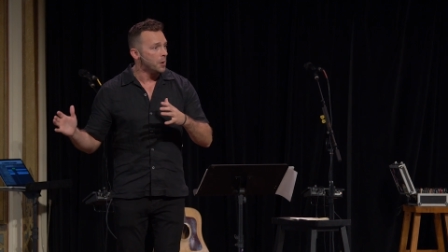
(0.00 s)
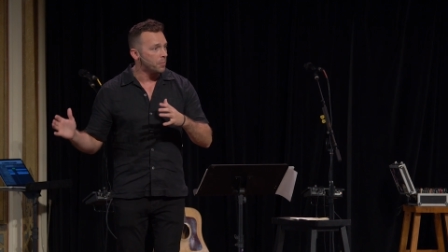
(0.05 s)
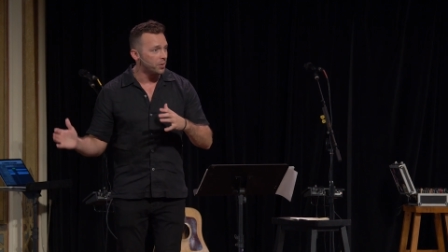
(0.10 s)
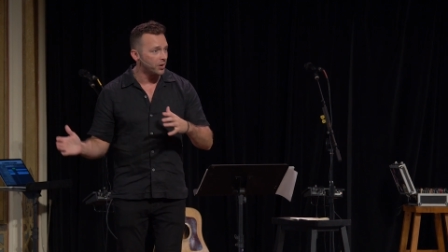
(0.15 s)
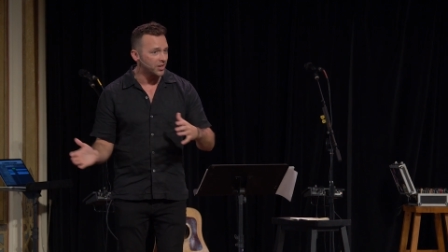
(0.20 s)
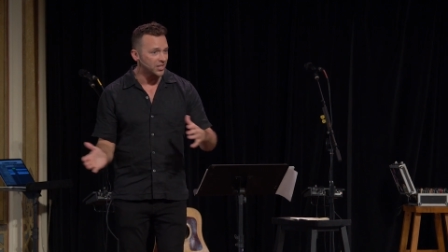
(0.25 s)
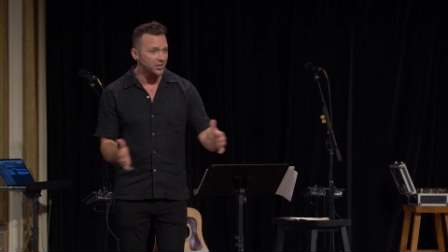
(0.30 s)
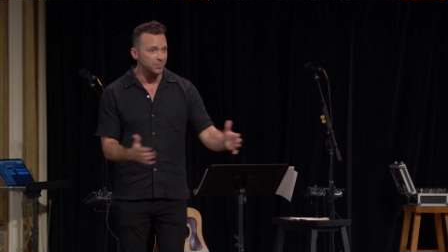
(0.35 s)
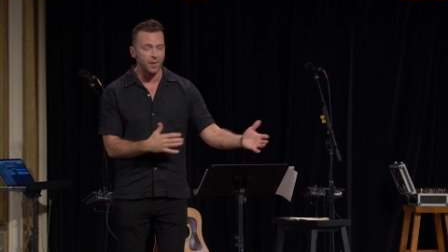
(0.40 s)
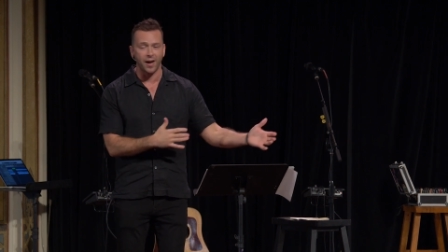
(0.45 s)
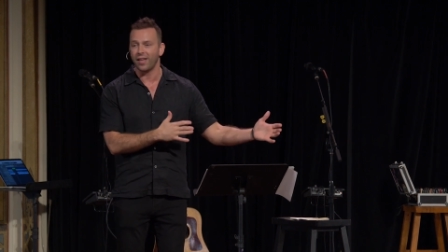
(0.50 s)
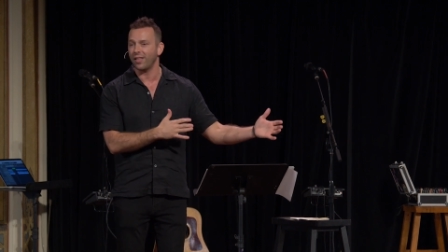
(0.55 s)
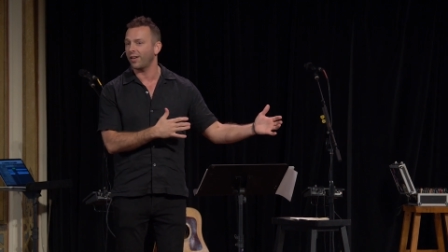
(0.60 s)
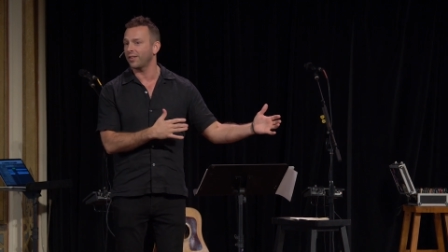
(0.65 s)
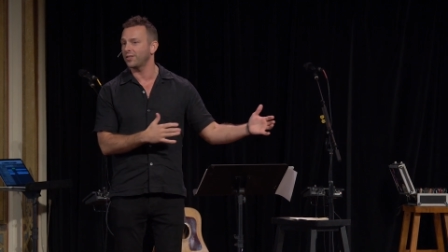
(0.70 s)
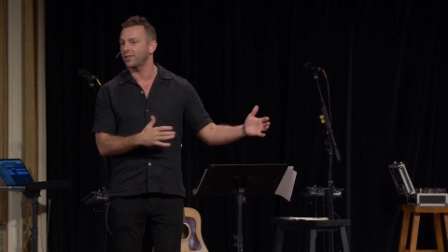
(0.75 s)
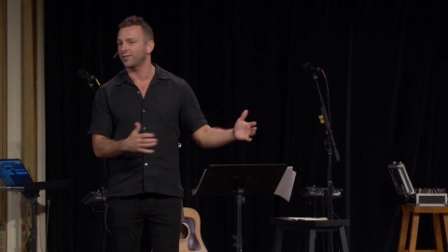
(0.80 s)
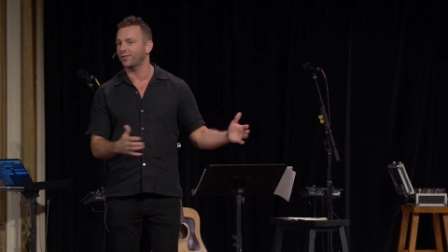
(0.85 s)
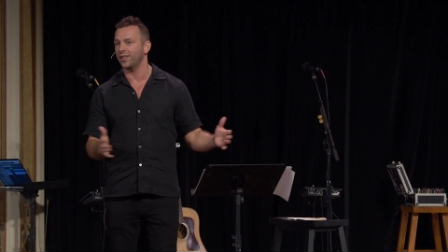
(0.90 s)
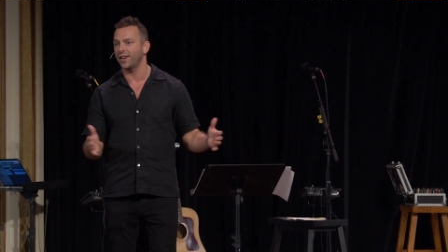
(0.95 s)
"Put a smile
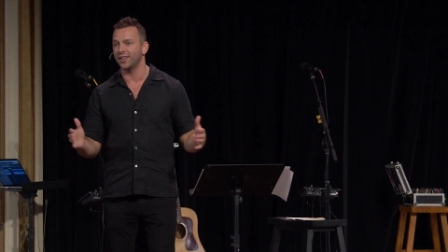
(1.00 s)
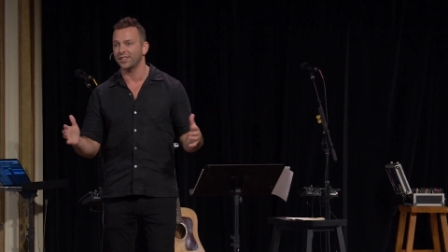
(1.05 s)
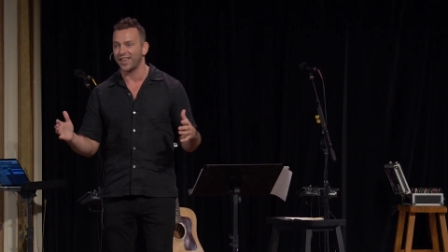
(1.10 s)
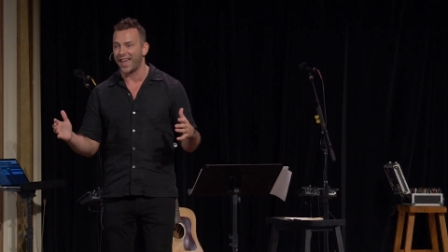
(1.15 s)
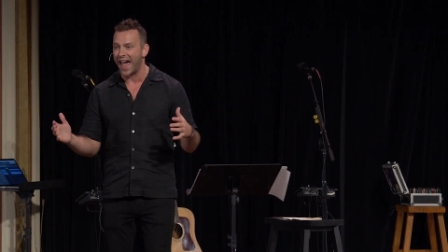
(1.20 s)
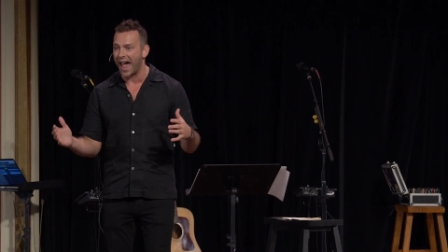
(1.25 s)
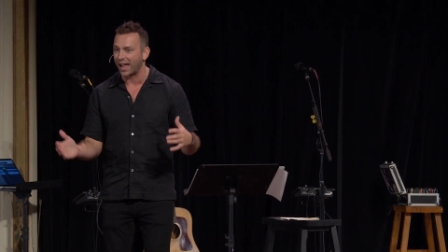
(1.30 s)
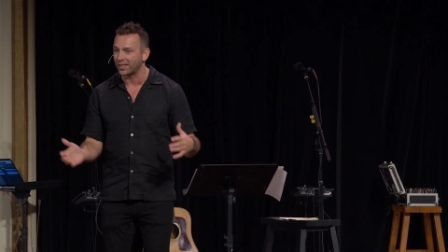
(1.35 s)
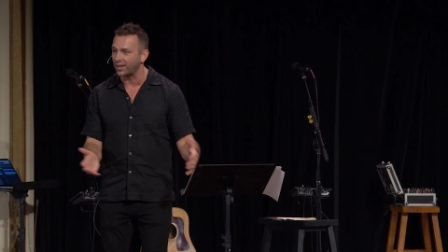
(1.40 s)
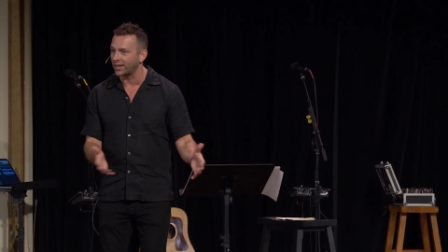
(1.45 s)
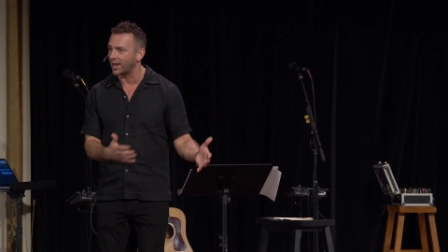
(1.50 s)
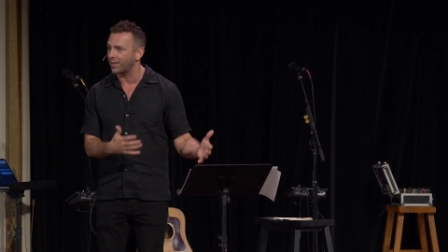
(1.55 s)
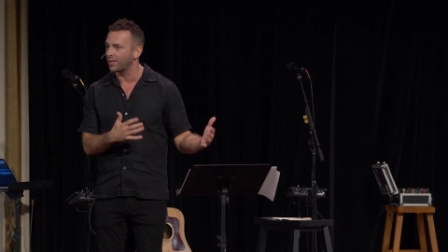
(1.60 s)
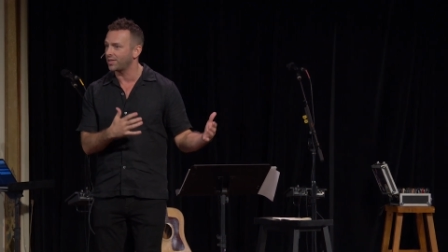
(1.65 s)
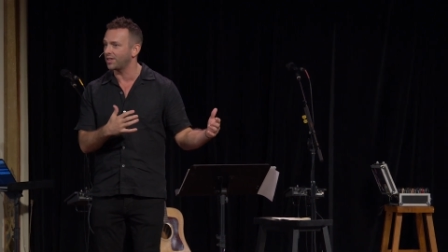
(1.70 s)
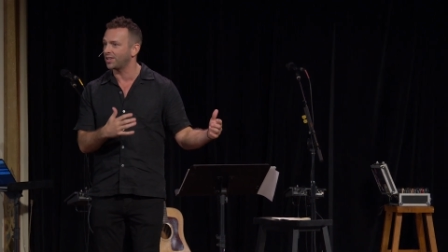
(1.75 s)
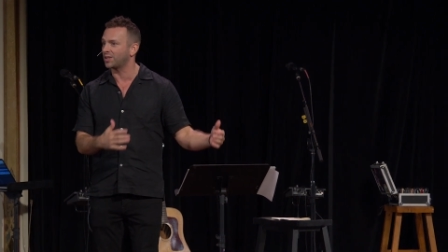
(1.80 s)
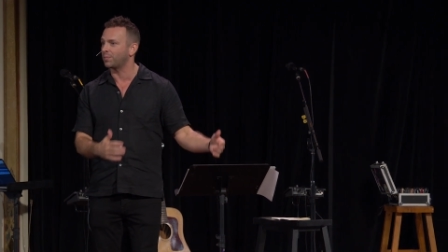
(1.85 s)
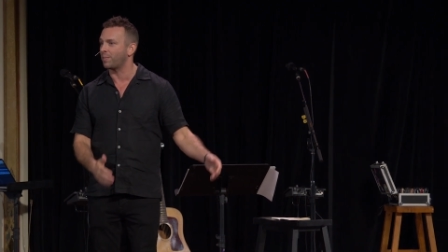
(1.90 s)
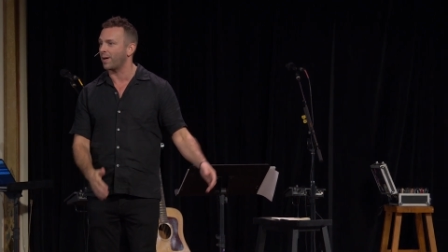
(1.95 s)
on your face, act like
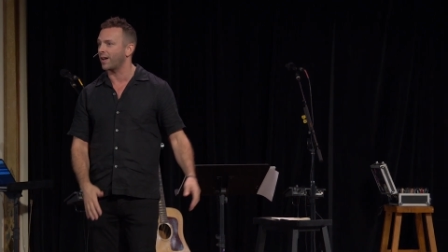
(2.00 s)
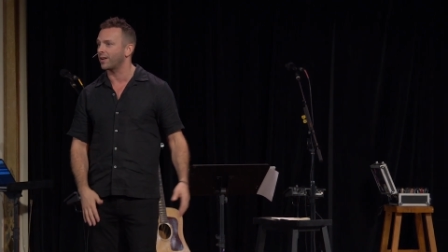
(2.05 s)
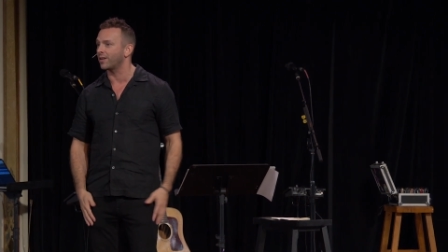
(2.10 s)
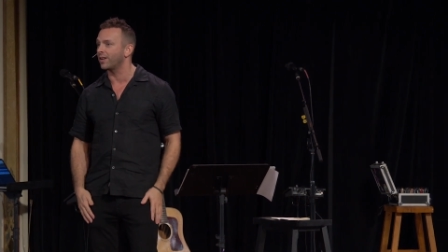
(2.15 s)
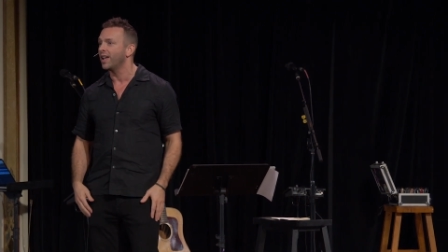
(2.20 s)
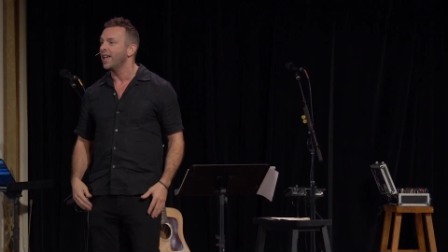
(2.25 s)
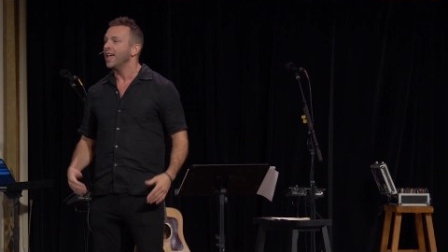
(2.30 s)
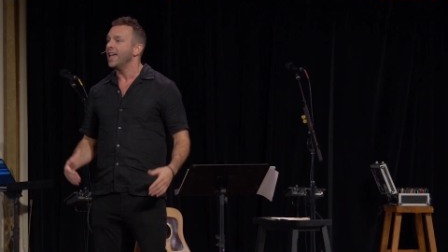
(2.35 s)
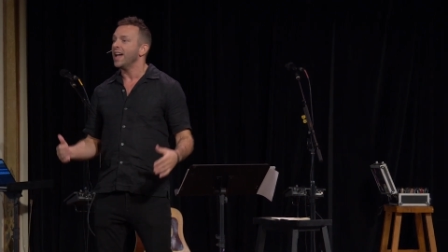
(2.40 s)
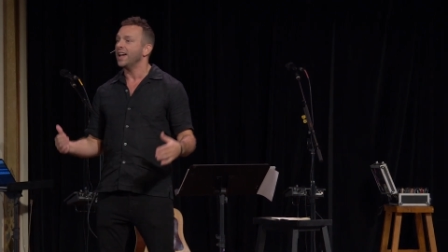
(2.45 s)
everything's better."